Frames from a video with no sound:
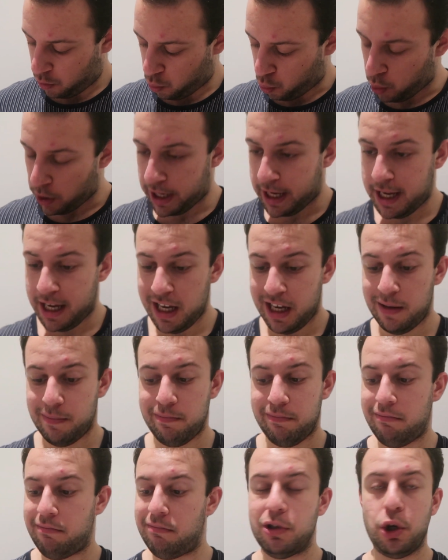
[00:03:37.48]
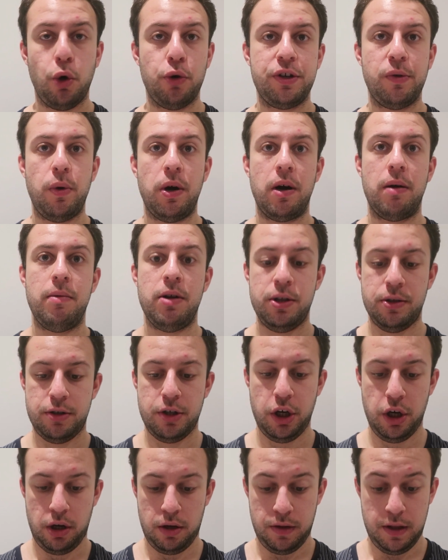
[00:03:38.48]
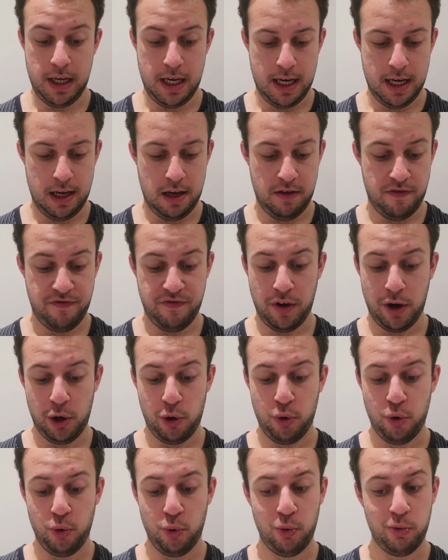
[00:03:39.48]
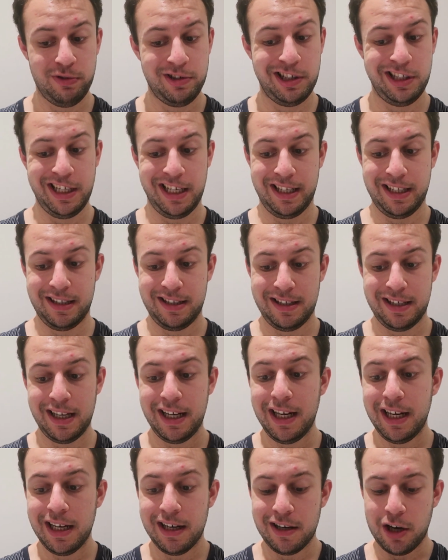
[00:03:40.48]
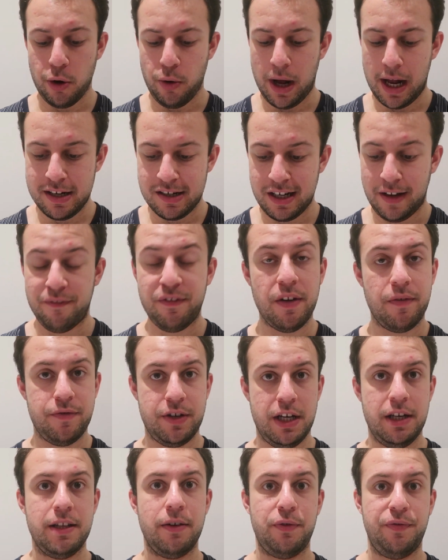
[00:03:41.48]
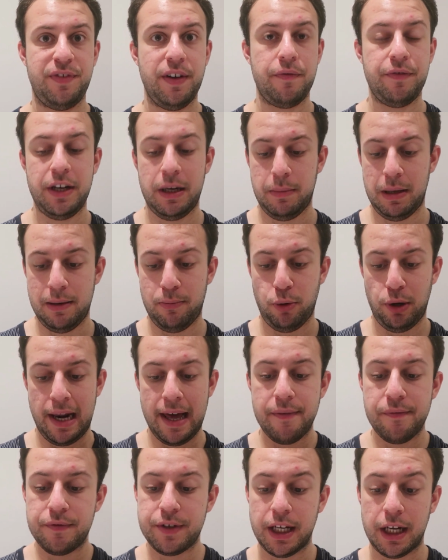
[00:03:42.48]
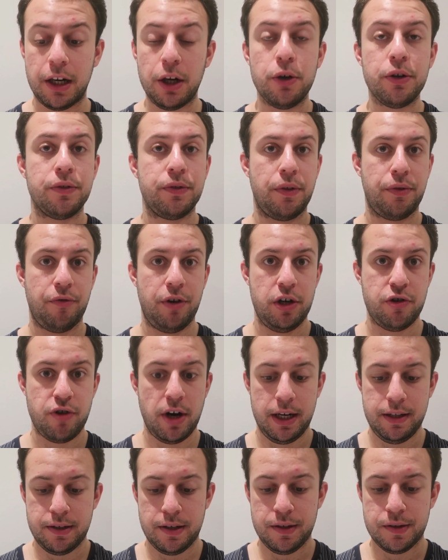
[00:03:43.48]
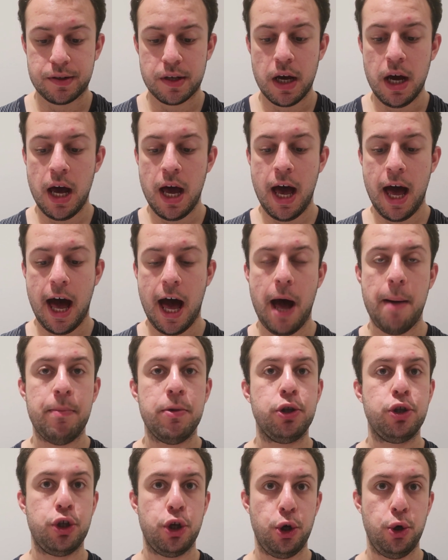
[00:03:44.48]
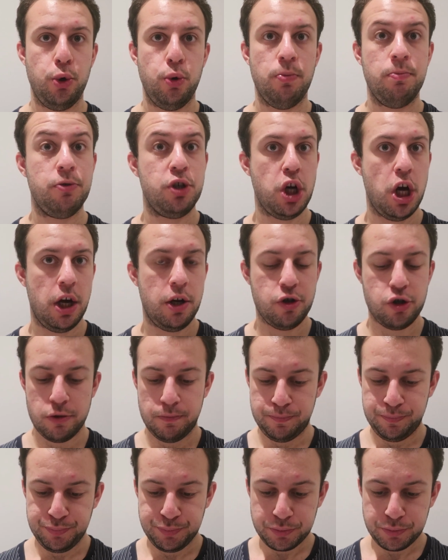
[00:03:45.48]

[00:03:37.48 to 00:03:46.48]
Claudia Winkleman took the final 15, there was 15 people left, including the 3 traitors, to church.